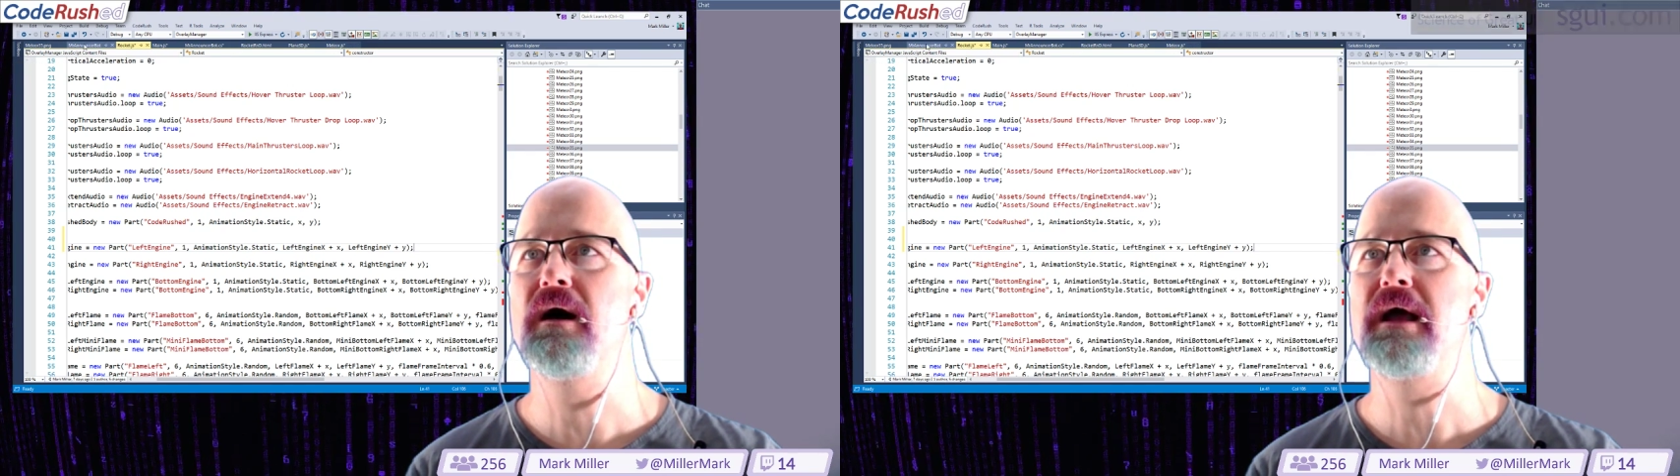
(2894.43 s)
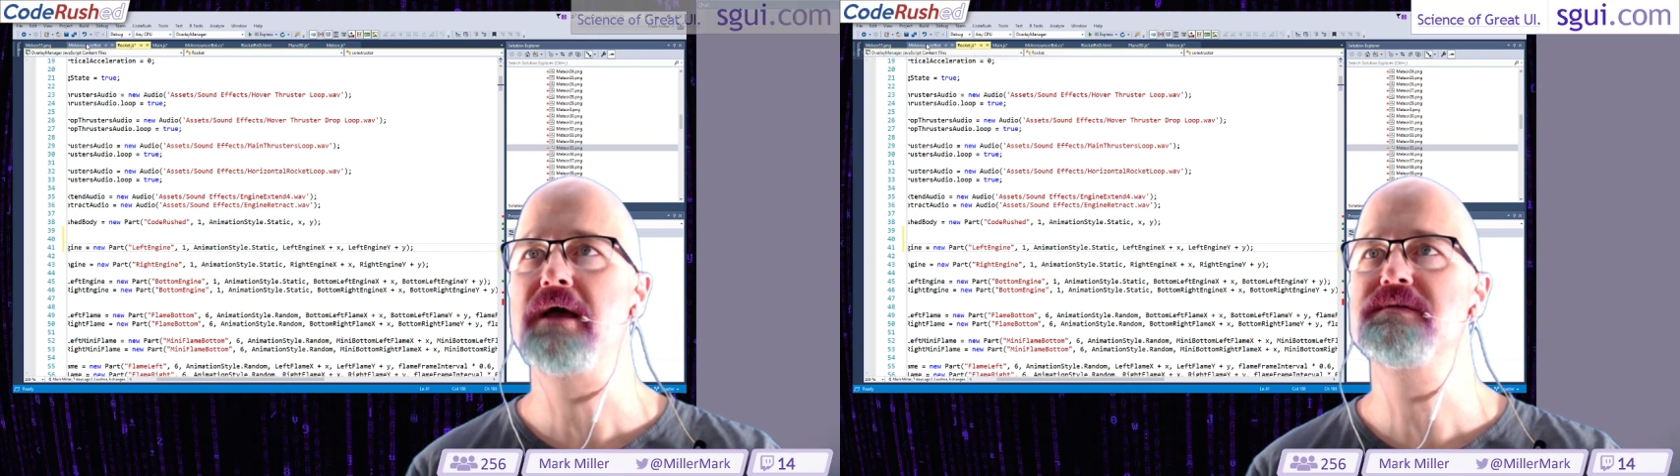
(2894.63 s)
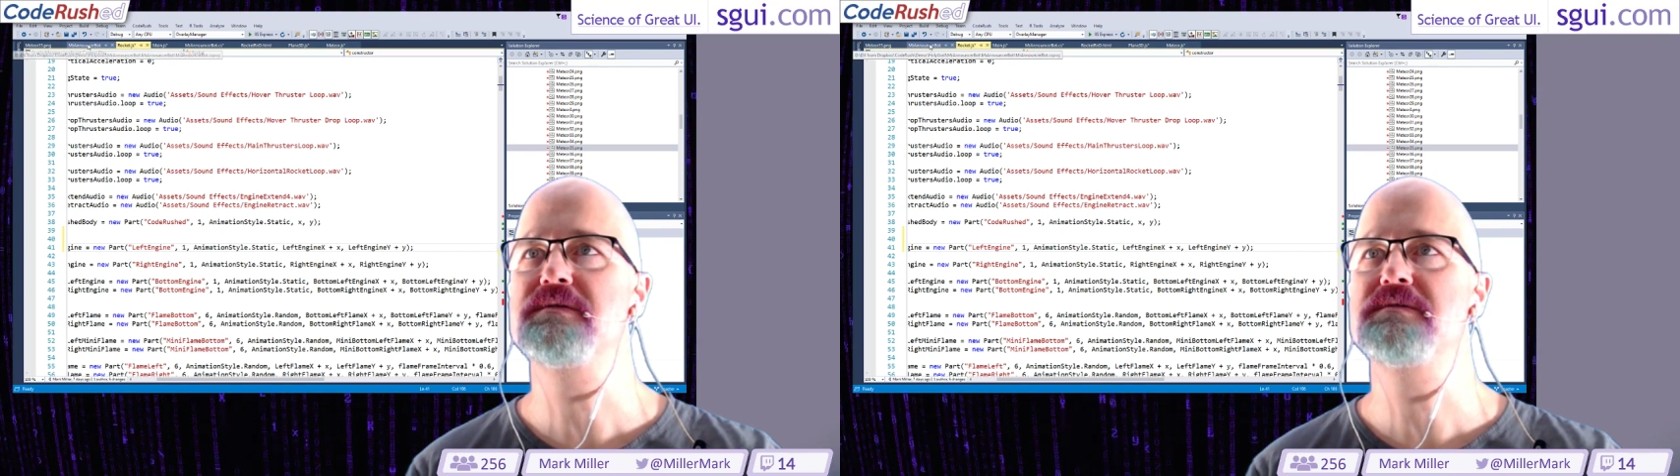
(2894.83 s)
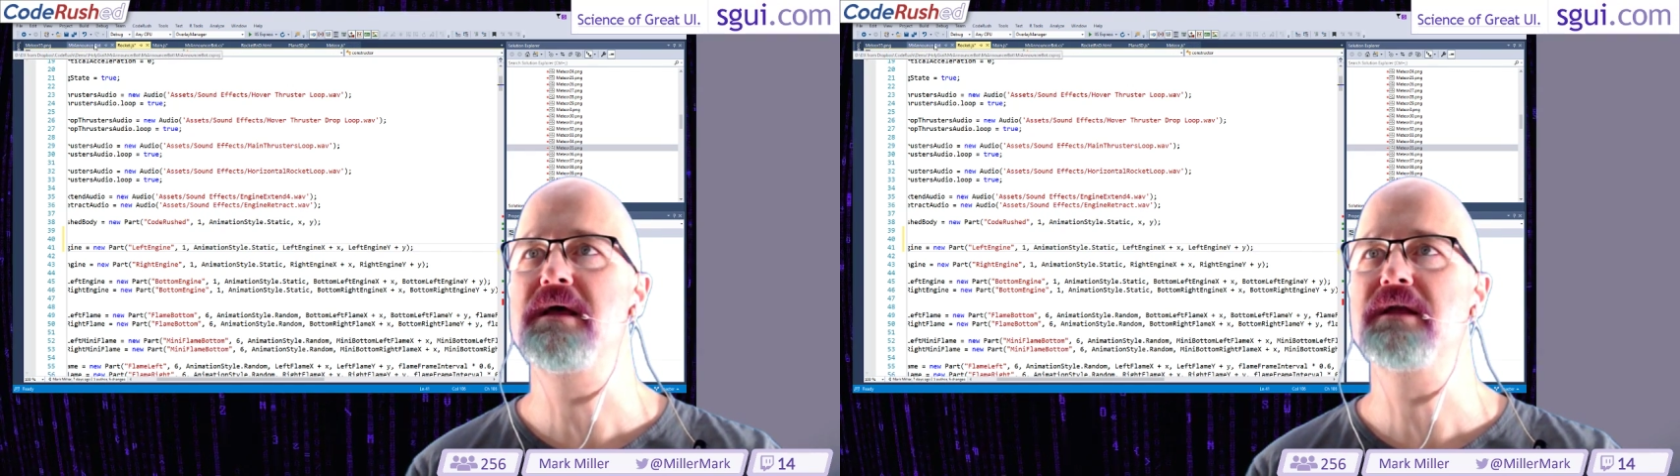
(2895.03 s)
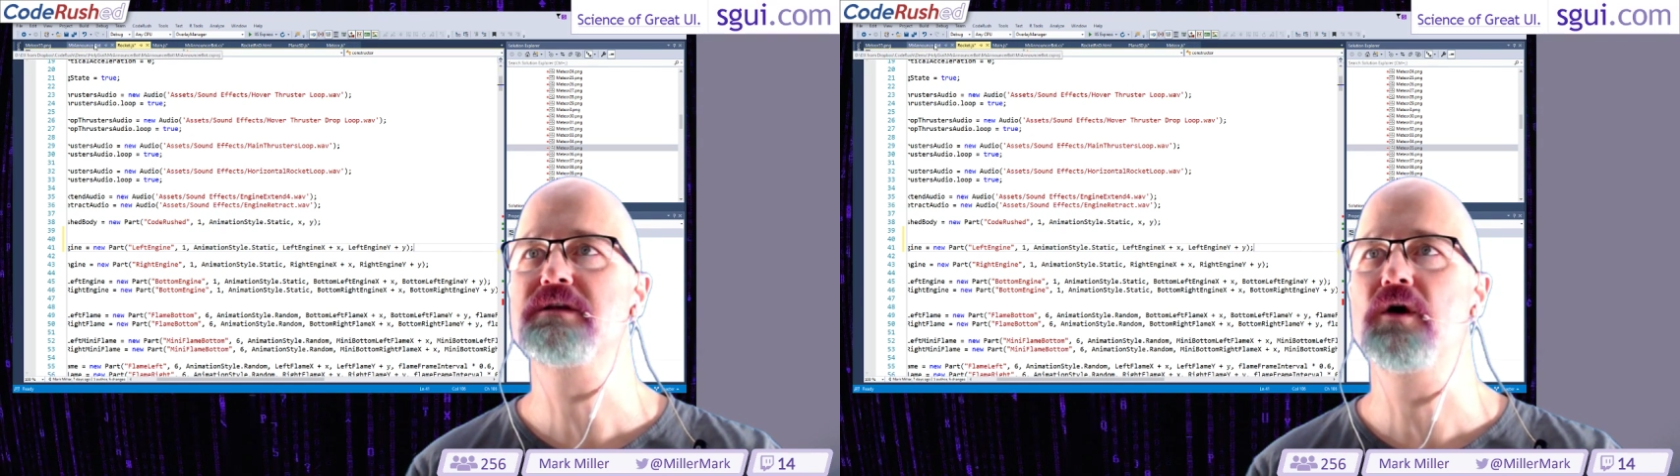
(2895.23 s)
and
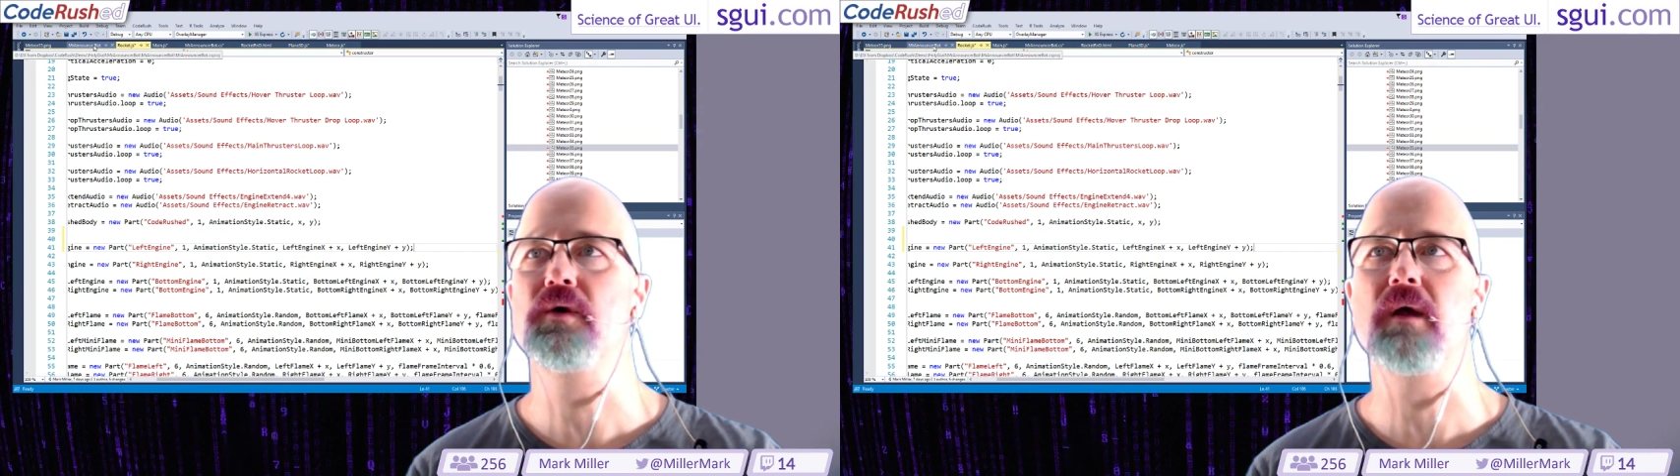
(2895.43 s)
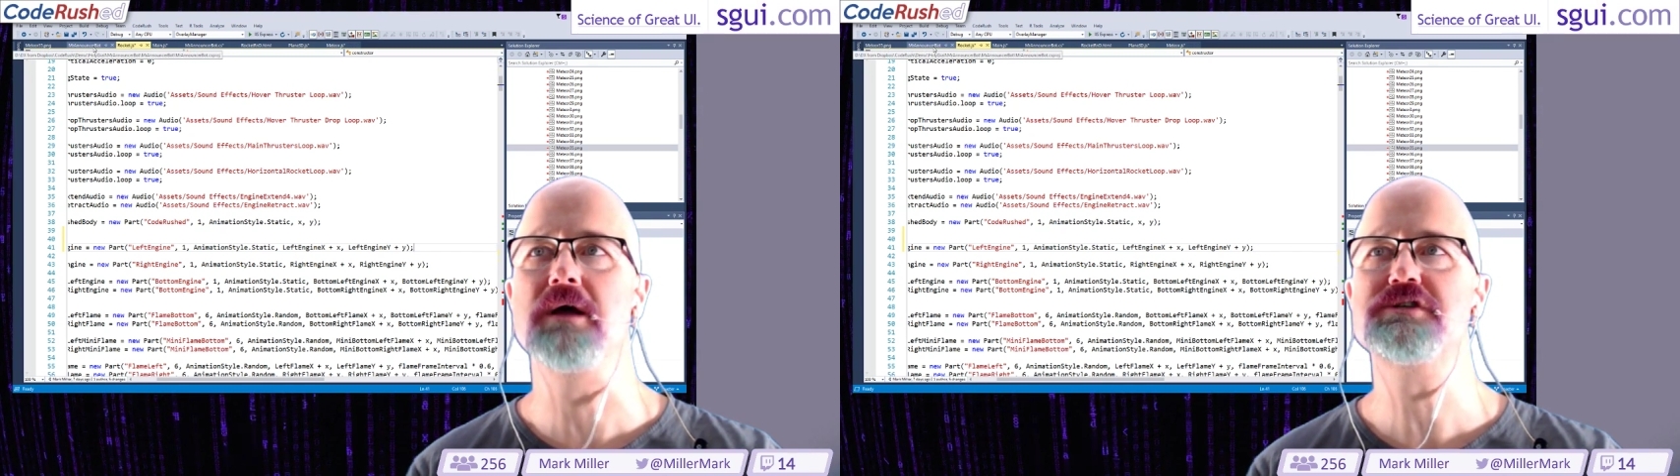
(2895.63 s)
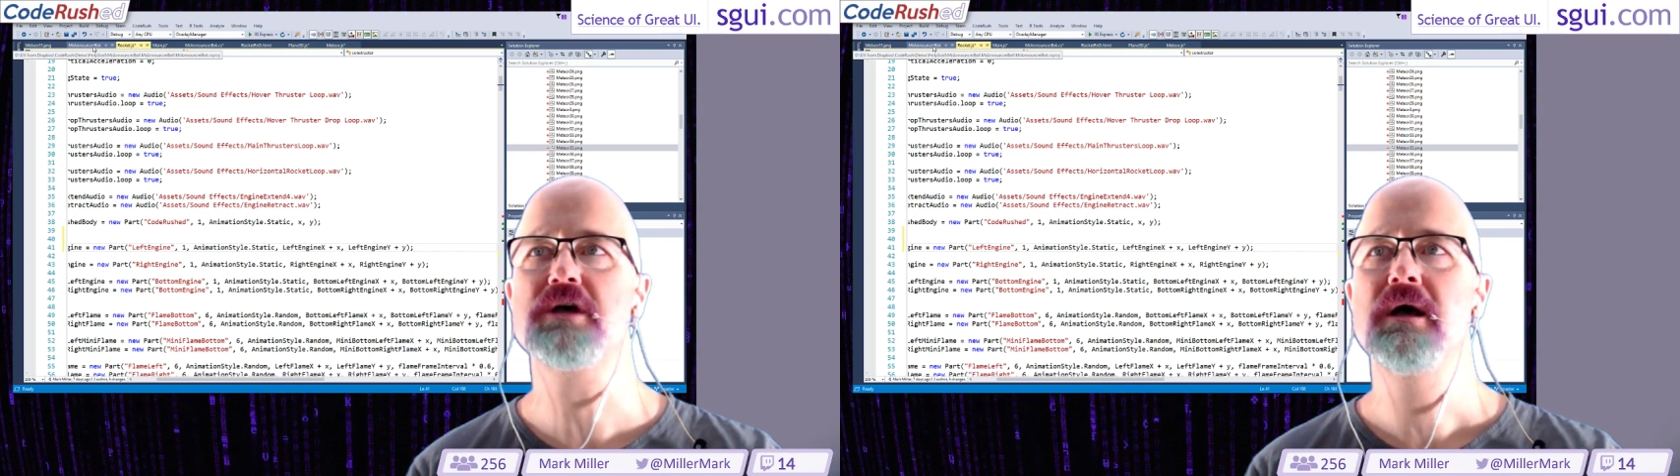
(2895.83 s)
CodeRush